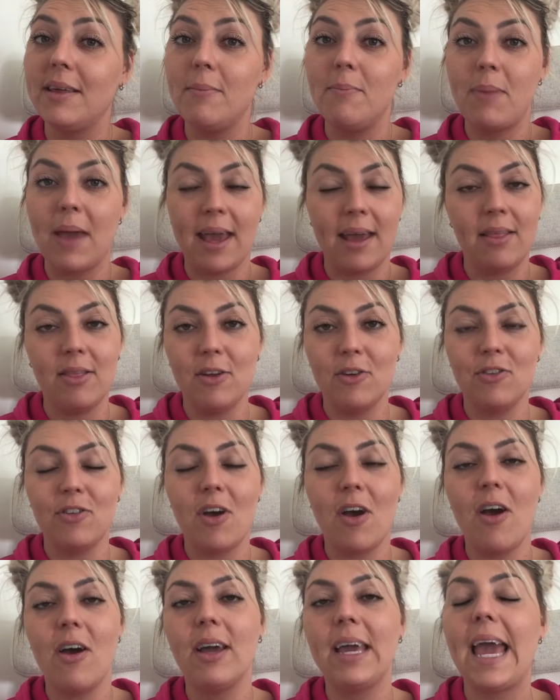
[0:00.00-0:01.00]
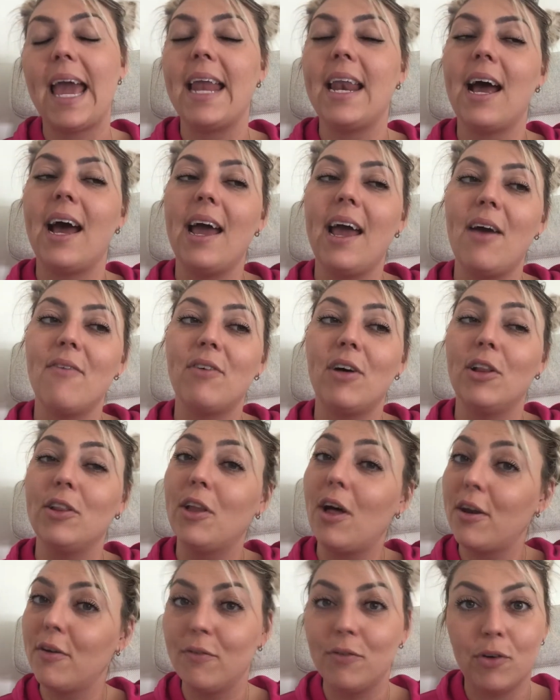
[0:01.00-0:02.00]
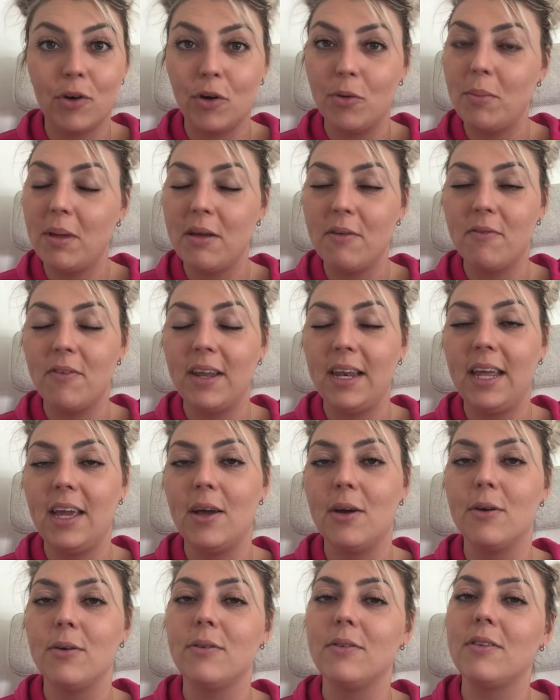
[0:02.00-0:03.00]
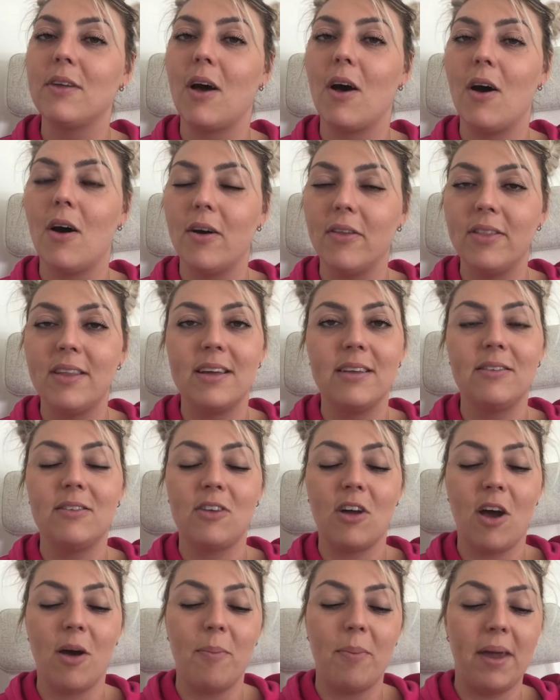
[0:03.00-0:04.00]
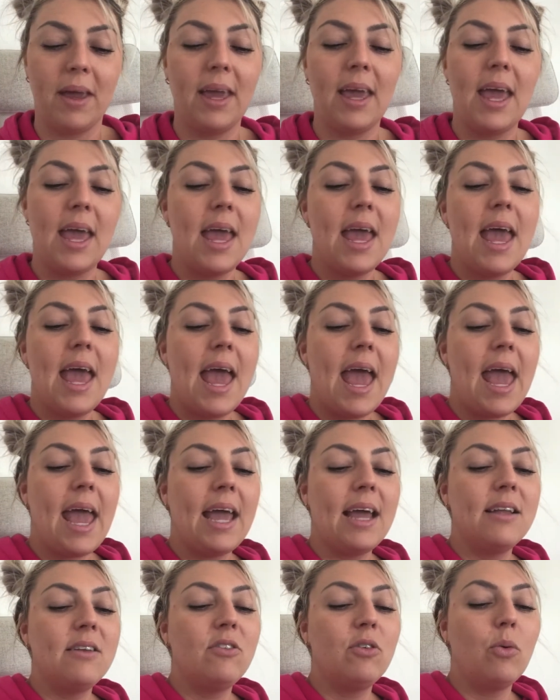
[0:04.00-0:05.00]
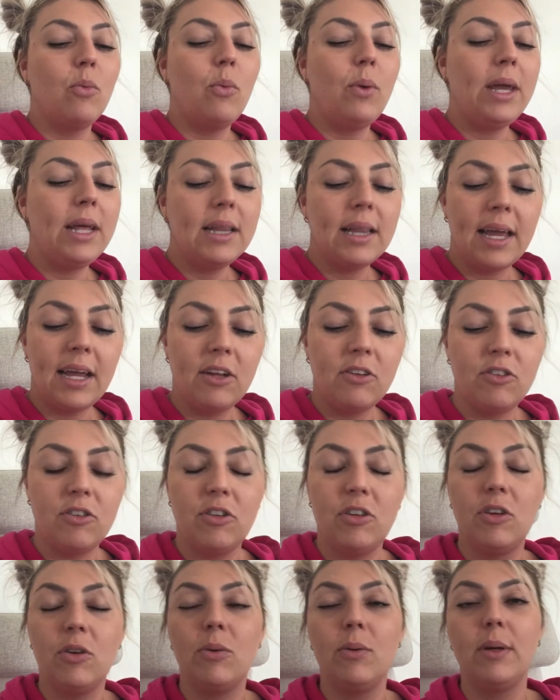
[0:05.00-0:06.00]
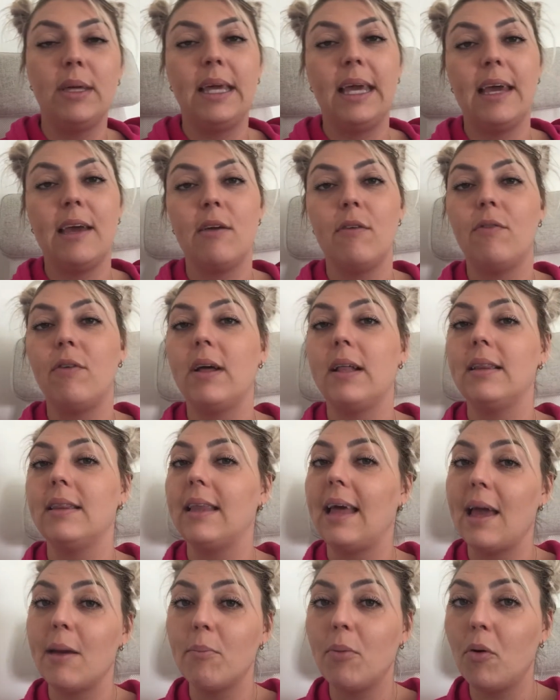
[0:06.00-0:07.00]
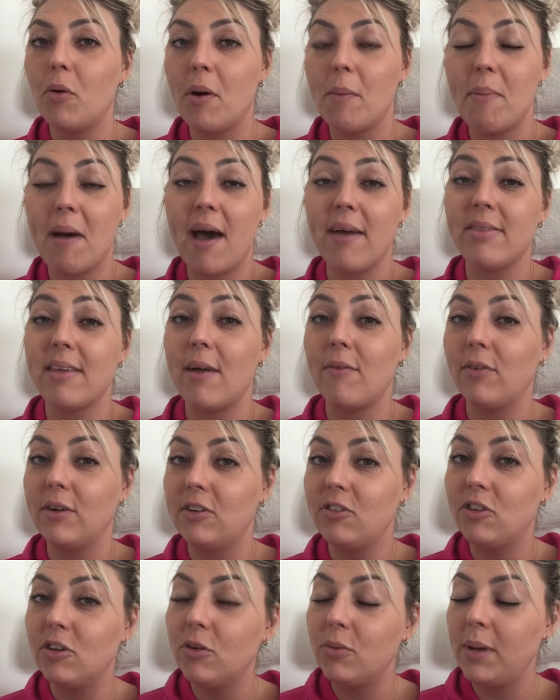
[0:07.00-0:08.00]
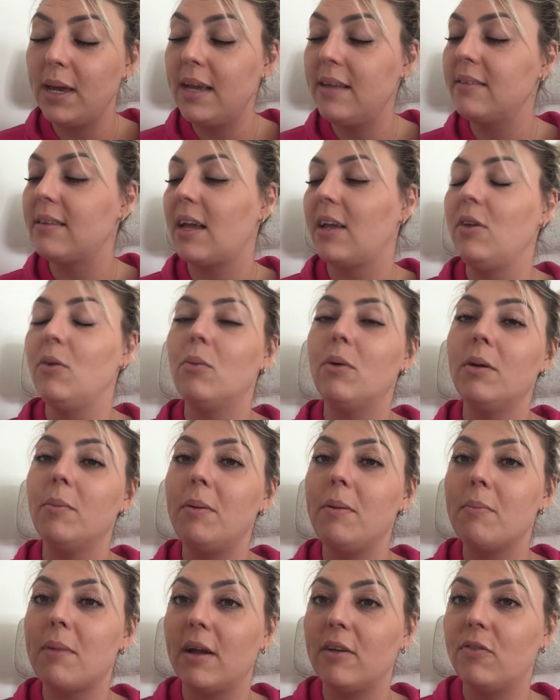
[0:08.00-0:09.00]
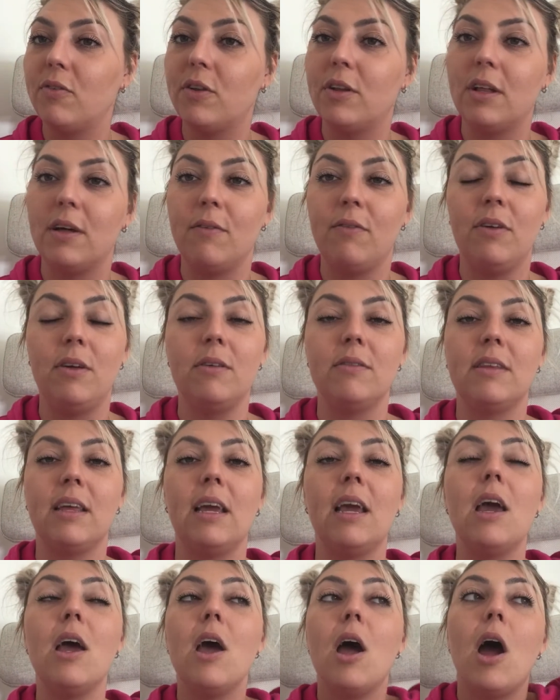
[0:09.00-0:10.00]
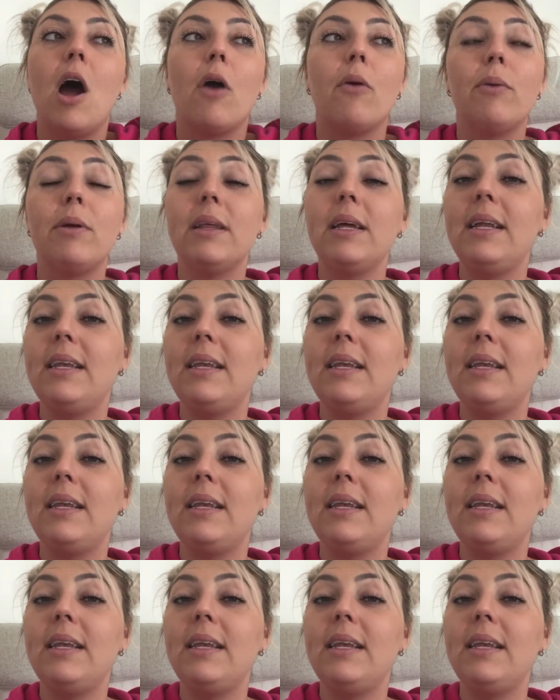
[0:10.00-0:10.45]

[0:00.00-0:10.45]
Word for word: bathe your dog, and I have a lot of grooming videos on this topic, and we like to give Lambo a bath every two weeks, and you want to be mindful of using a really